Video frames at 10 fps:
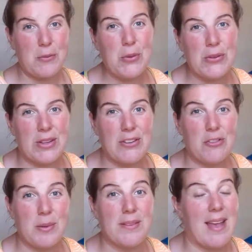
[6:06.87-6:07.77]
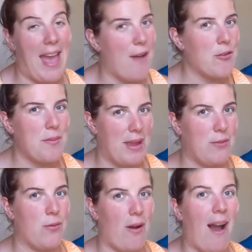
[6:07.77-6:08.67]
musical instruments I ever
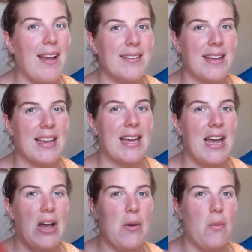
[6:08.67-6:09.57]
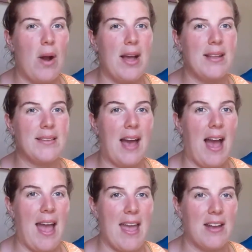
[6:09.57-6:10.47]
made for Isaac was
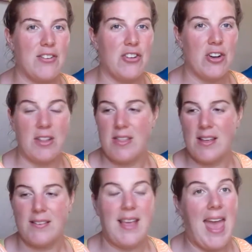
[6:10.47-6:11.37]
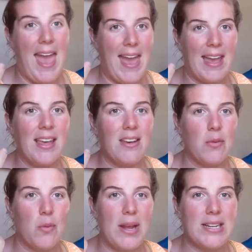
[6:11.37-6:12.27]
I took this egg,
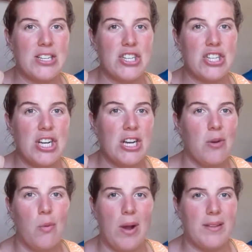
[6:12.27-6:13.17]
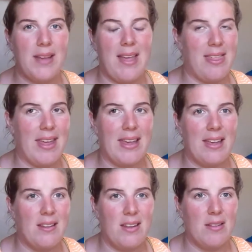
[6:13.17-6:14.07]
which was, I think,
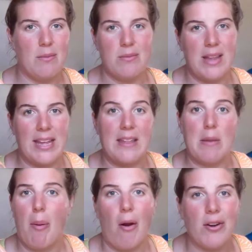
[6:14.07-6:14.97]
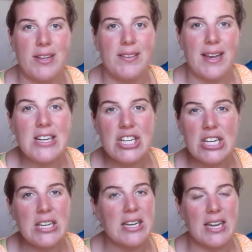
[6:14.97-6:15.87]
like in the party
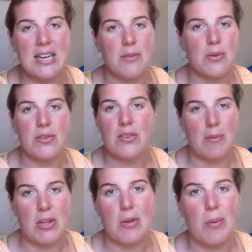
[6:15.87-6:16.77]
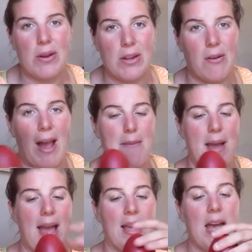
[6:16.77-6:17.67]
section, and it was something you could put in a grab
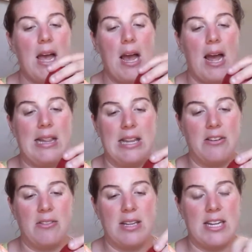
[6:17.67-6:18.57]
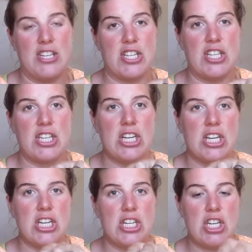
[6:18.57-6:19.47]
bag. I literally just
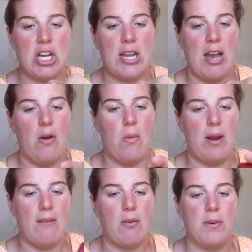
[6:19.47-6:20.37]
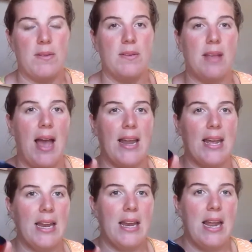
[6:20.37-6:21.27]
took out whatever was inside
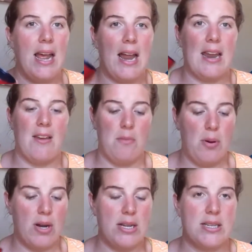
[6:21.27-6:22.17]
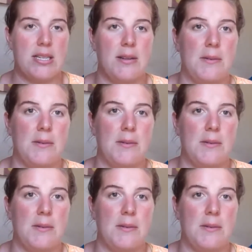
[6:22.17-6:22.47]
it, and I put